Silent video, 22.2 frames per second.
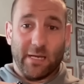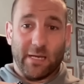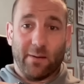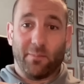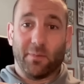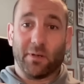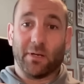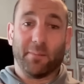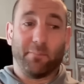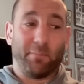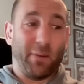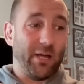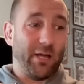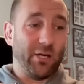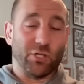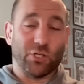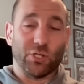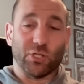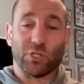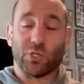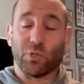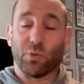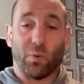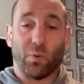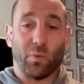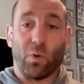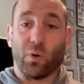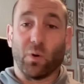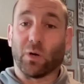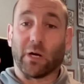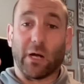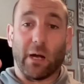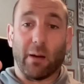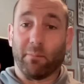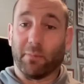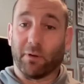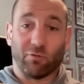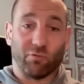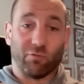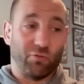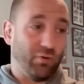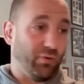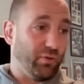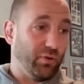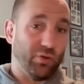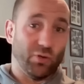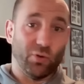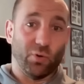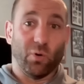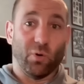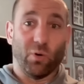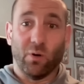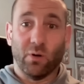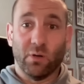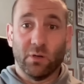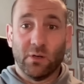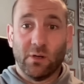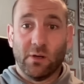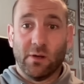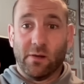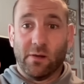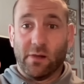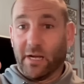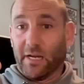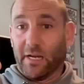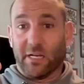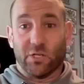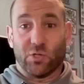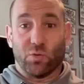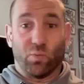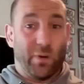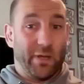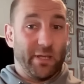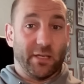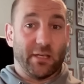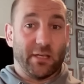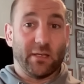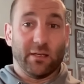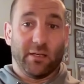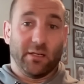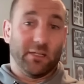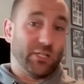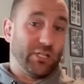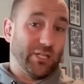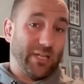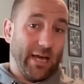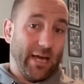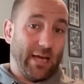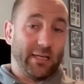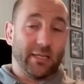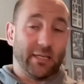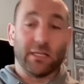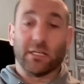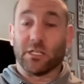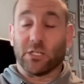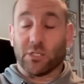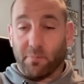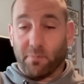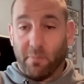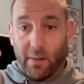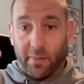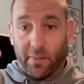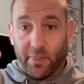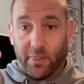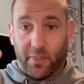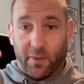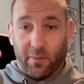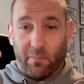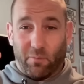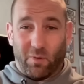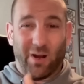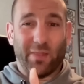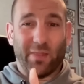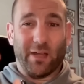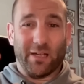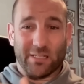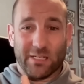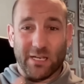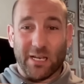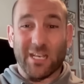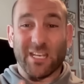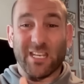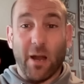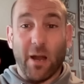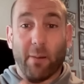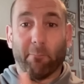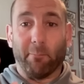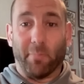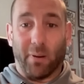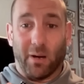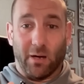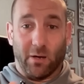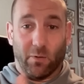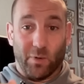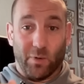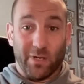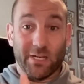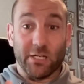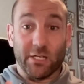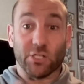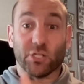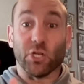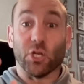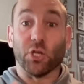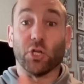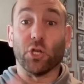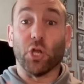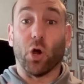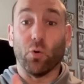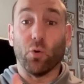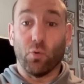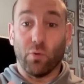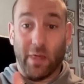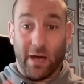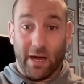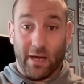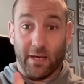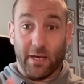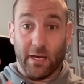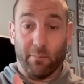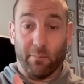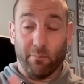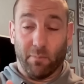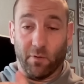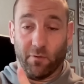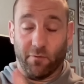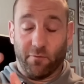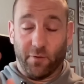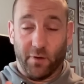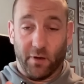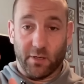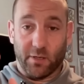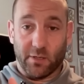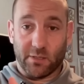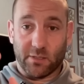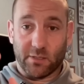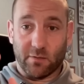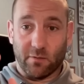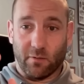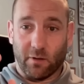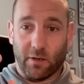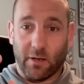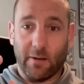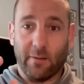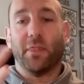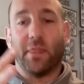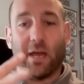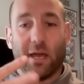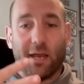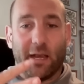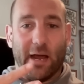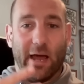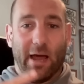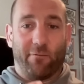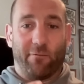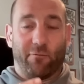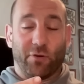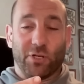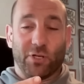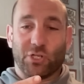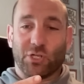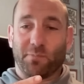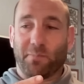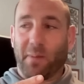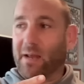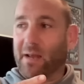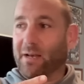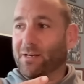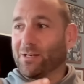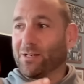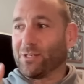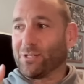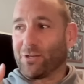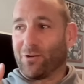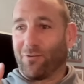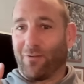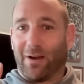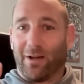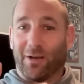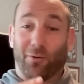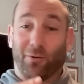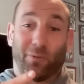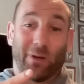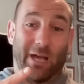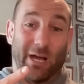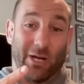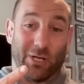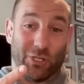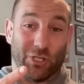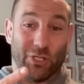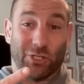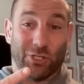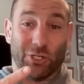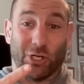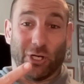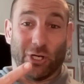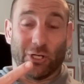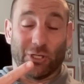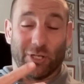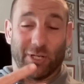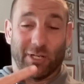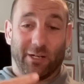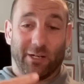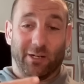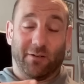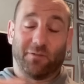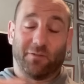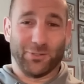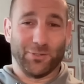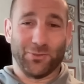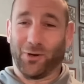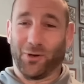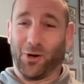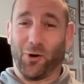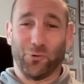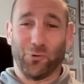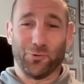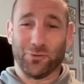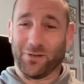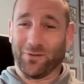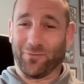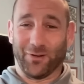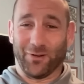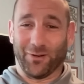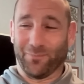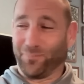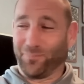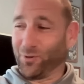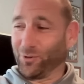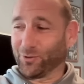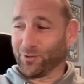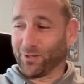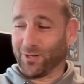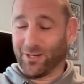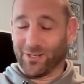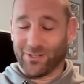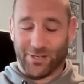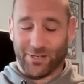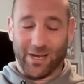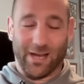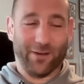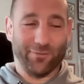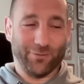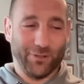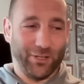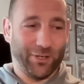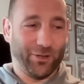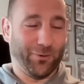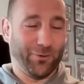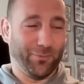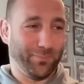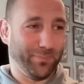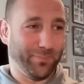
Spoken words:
how many patients do we want coming through the door? each week, each day, each month. Right? That's a number, and we need to know that number first, right? Then average spend is around, are we actually charging enough? Do a whole different podcast. I have done a whole